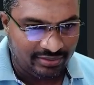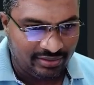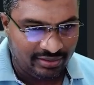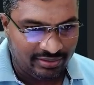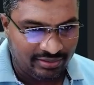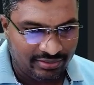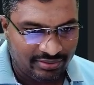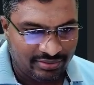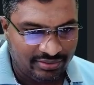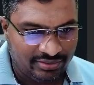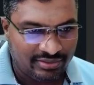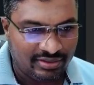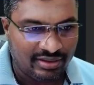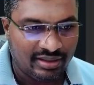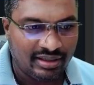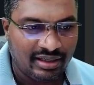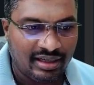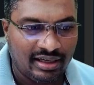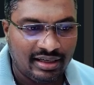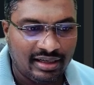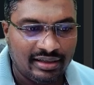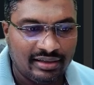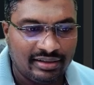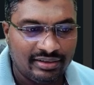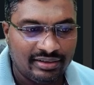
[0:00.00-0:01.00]
Yes, 3
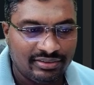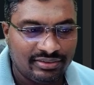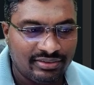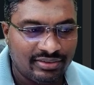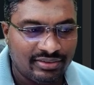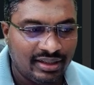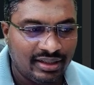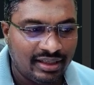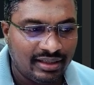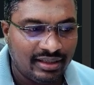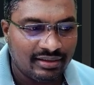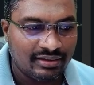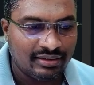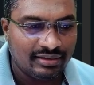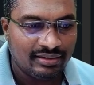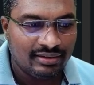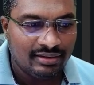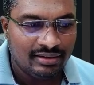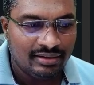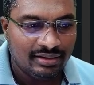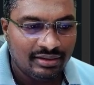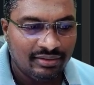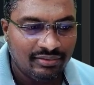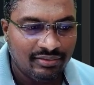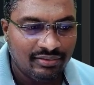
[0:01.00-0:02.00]
in is there,
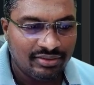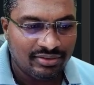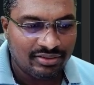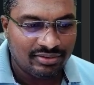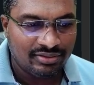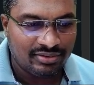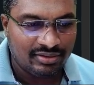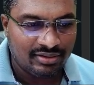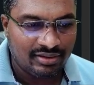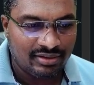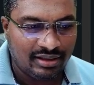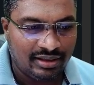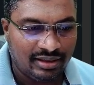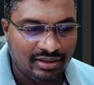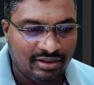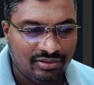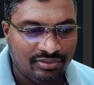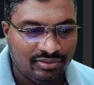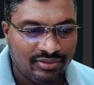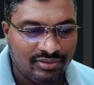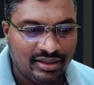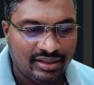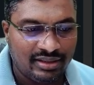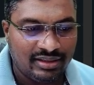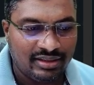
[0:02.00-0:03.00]
which is kind
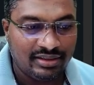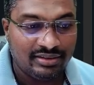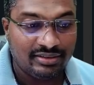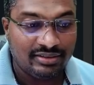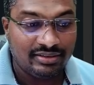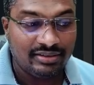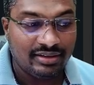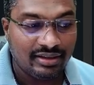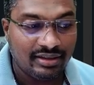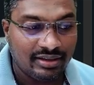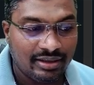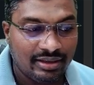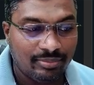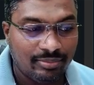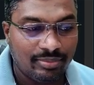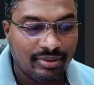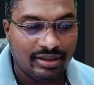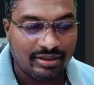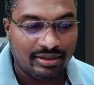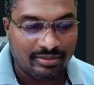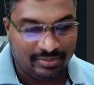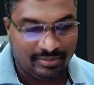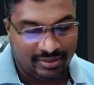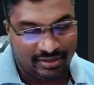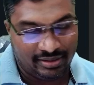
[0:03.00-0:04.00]
of data engineering
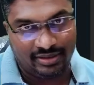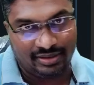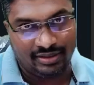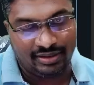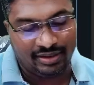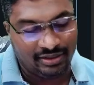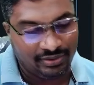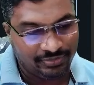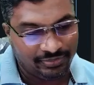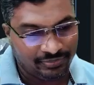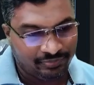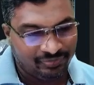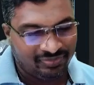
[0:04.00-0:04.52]
department, right?